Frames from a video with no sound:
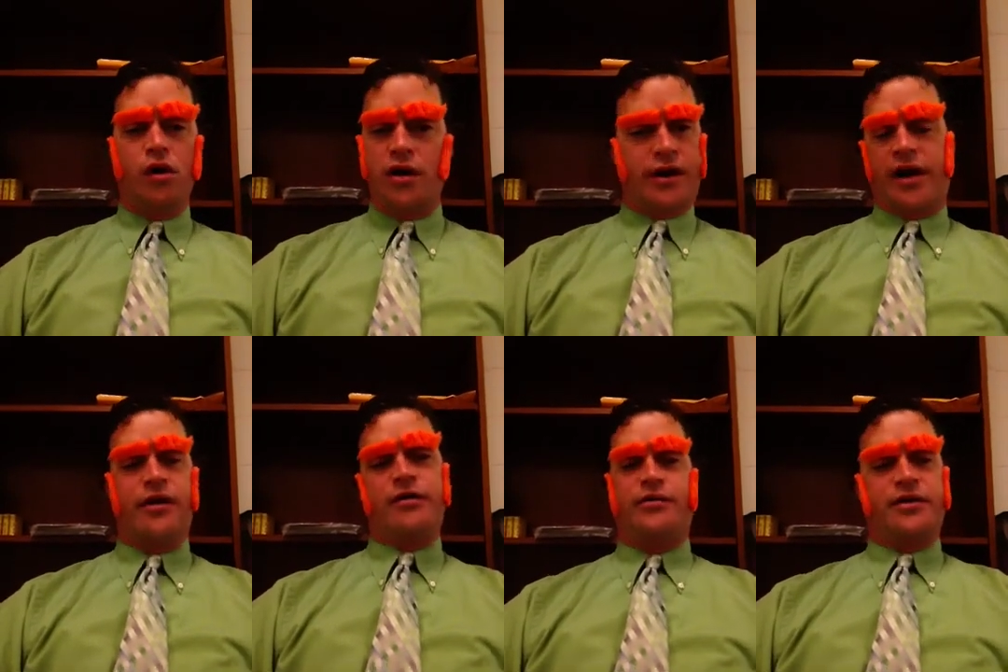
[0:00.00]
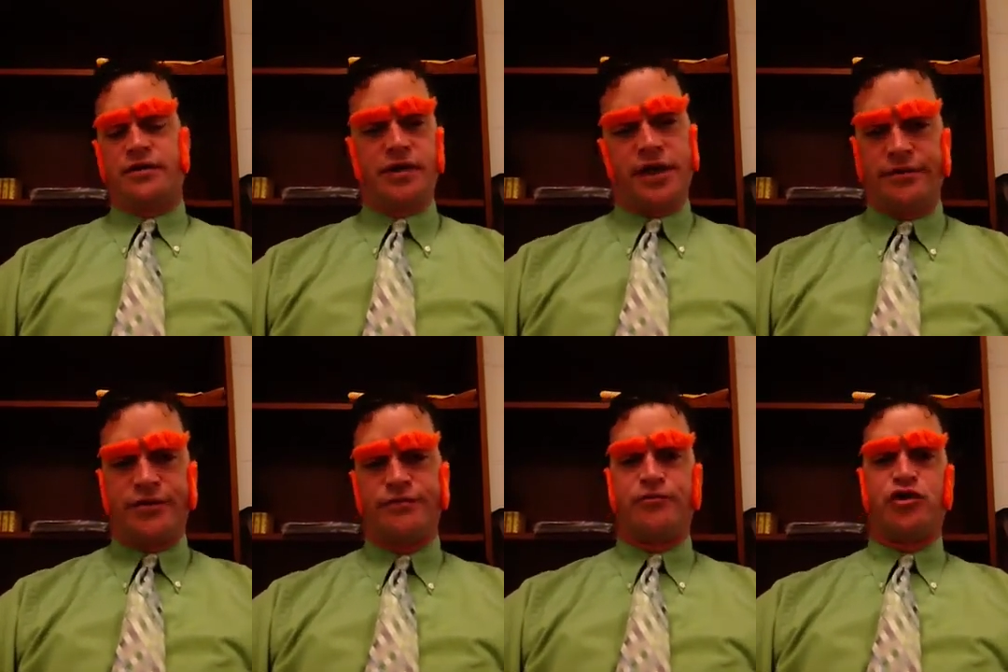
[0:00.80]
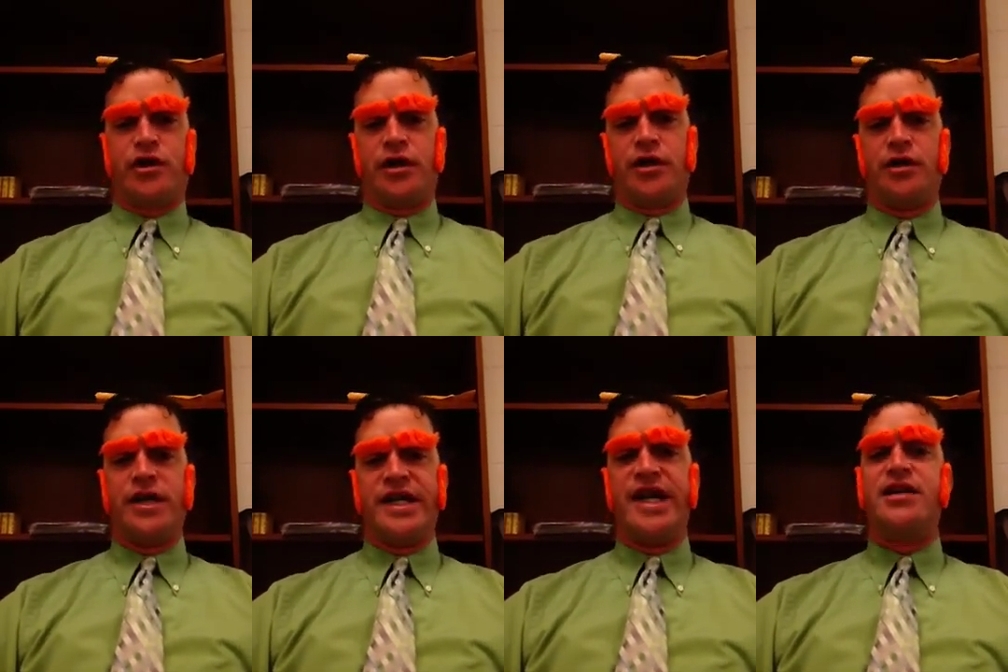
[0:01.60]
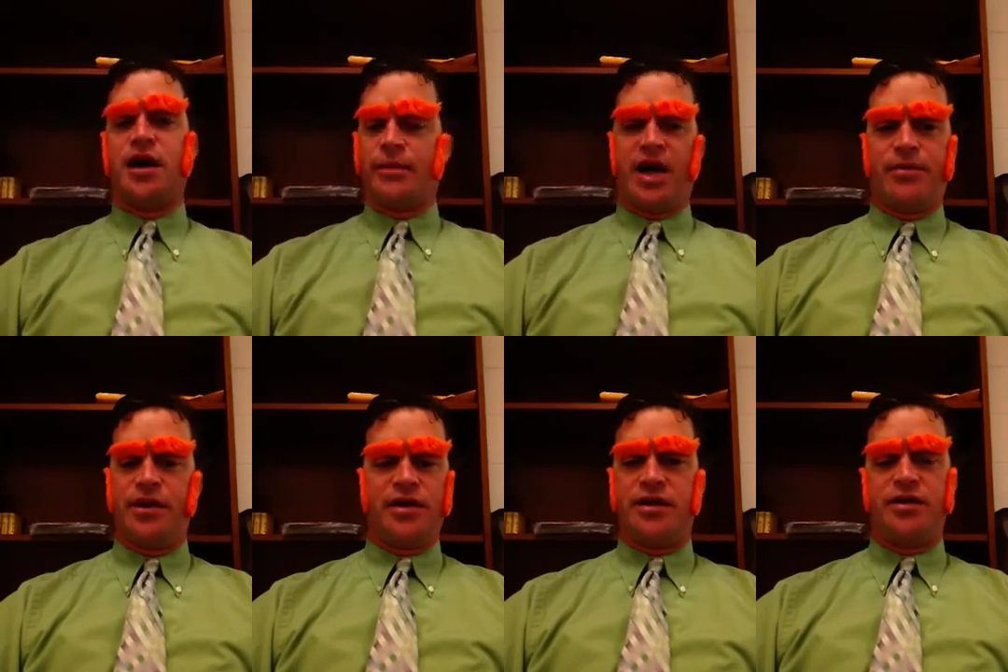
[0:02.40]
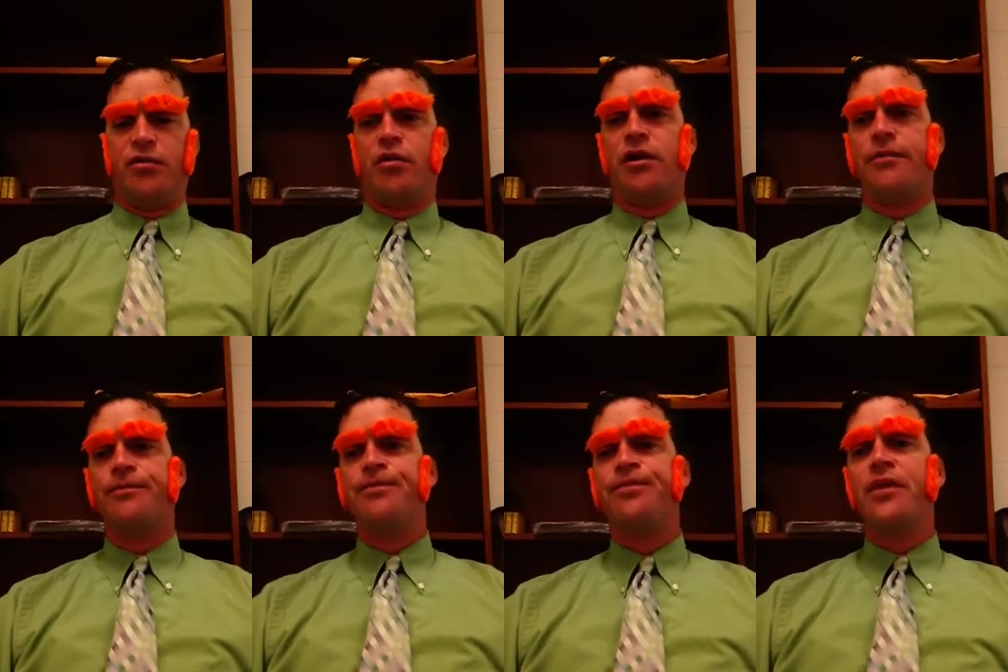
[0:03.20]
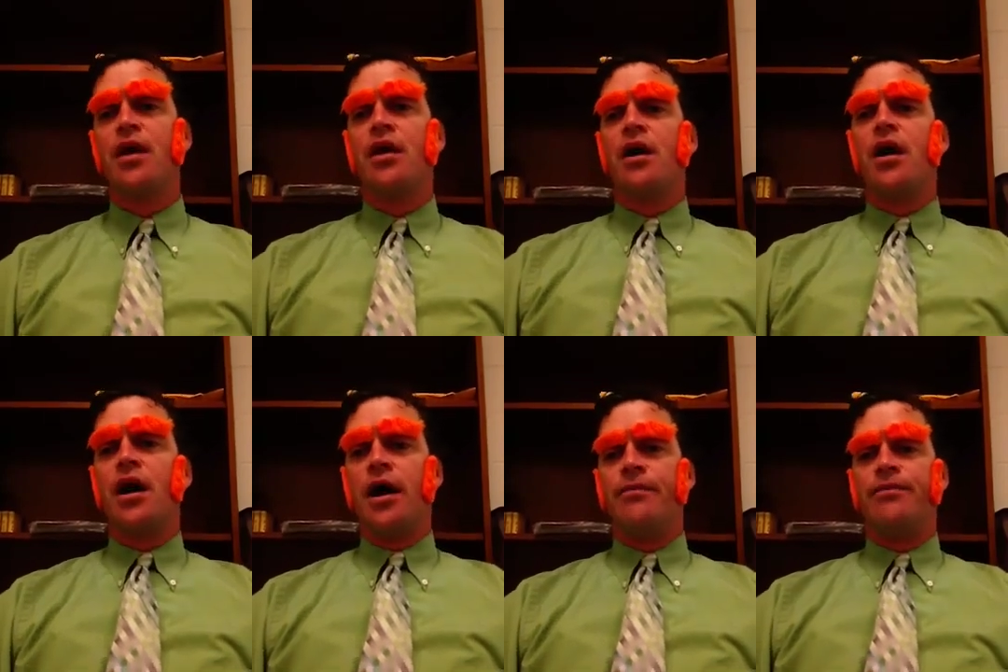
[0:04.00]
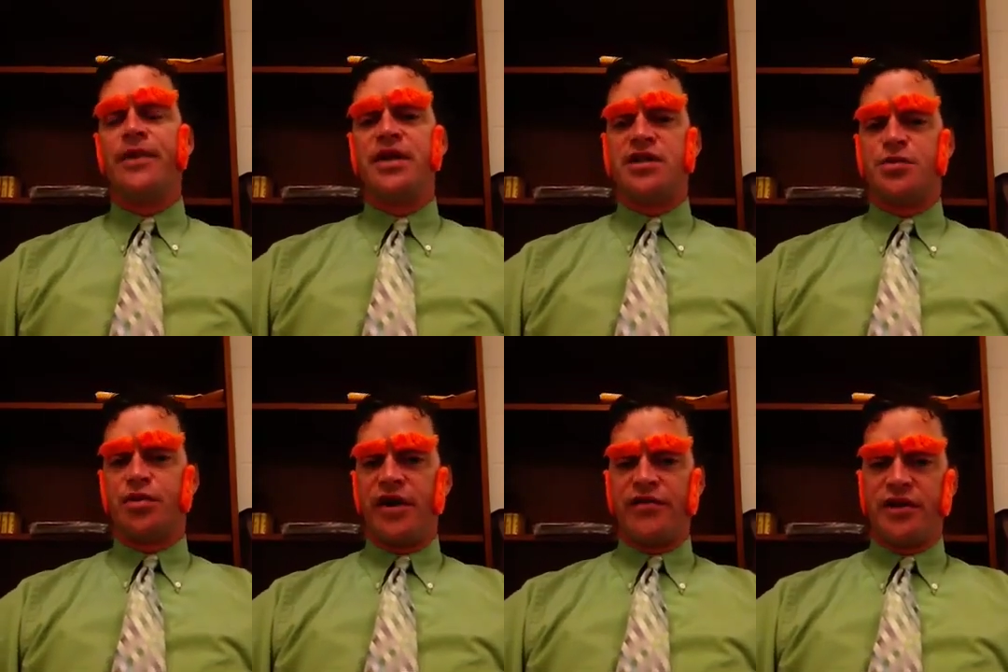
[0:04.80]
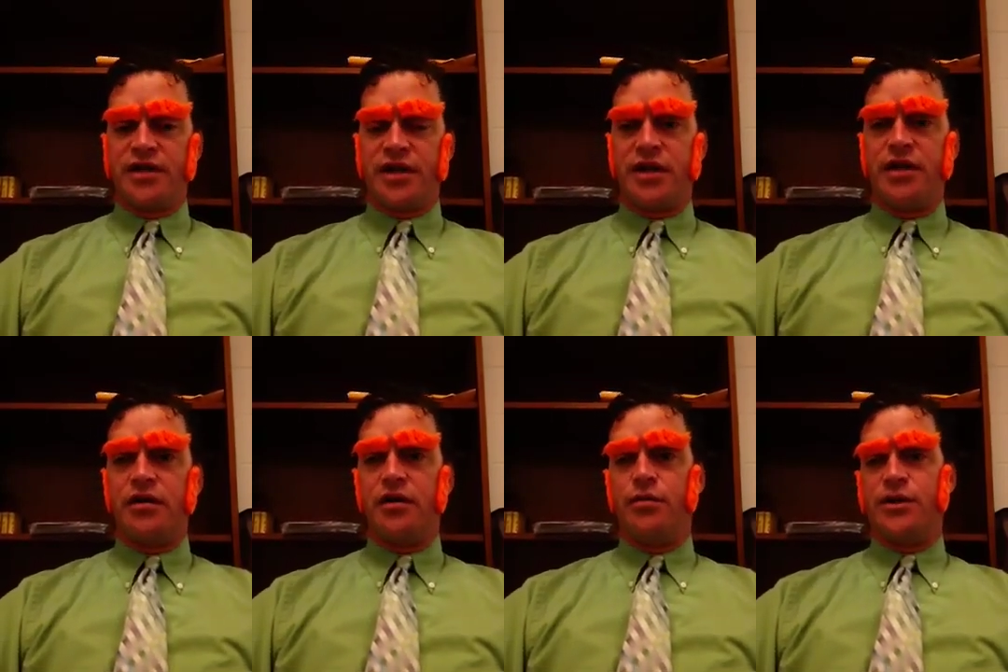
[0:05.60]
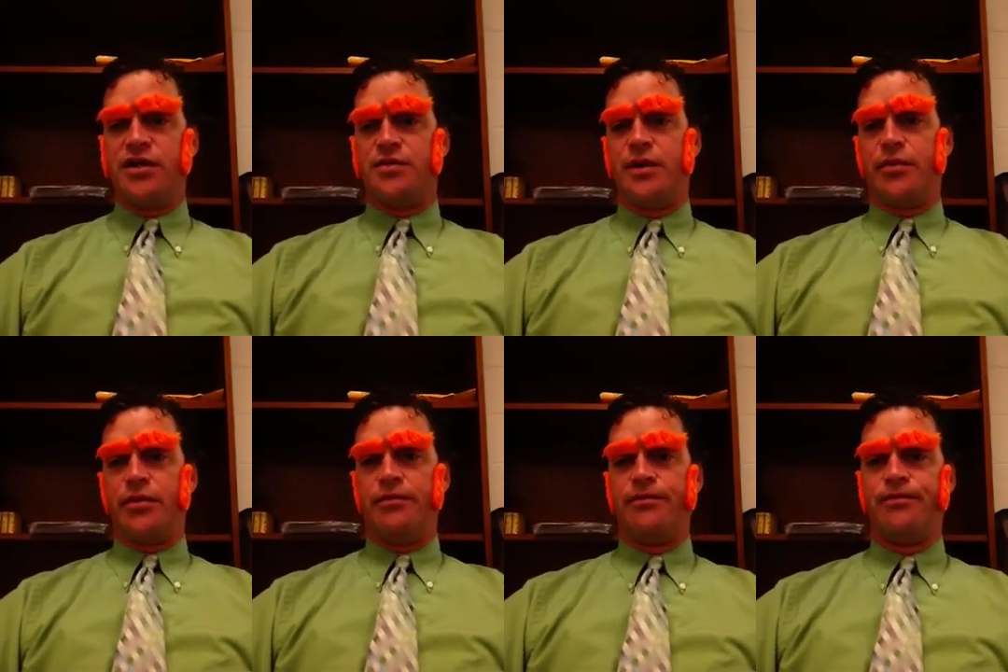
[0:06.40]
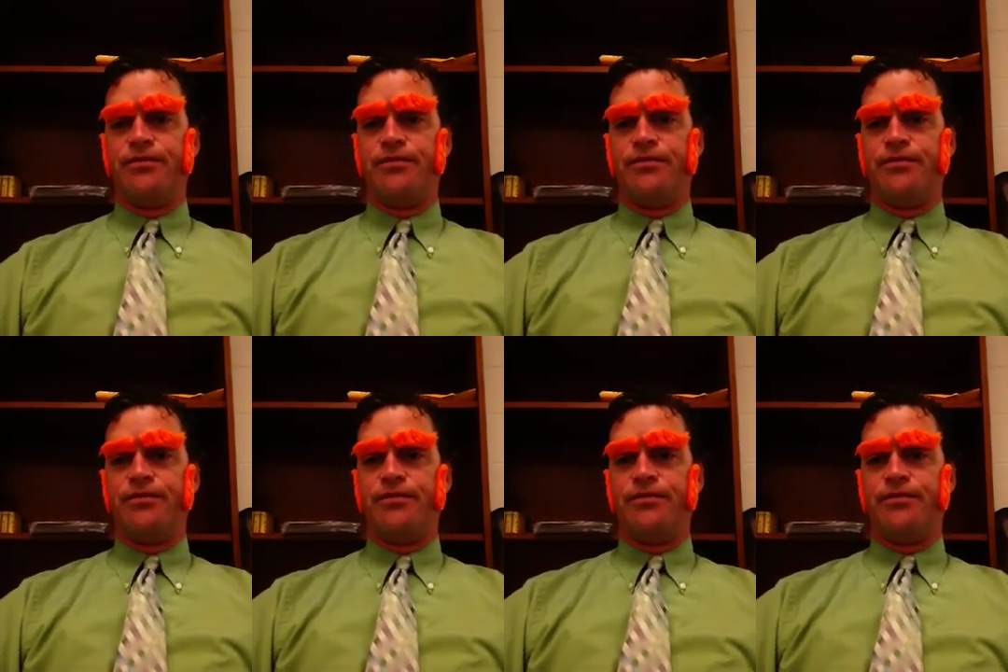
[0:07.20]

Okay, I was trying daytime apnea. It didn't work. It is prevalent in obese people.